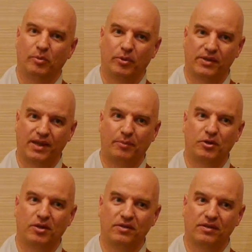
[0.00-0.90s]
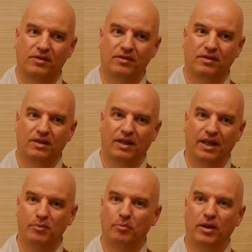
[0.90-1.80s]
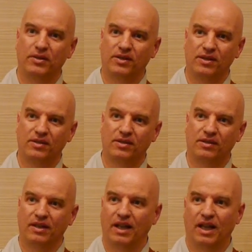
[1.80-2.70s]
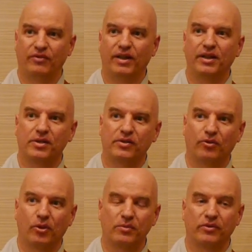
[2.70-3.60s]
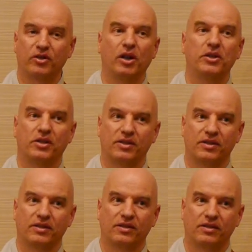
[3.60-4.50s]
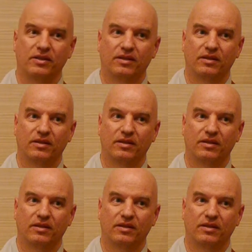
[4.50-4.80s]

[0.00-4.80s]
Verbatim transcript: perceptions, impulses, and various forms of consciousness.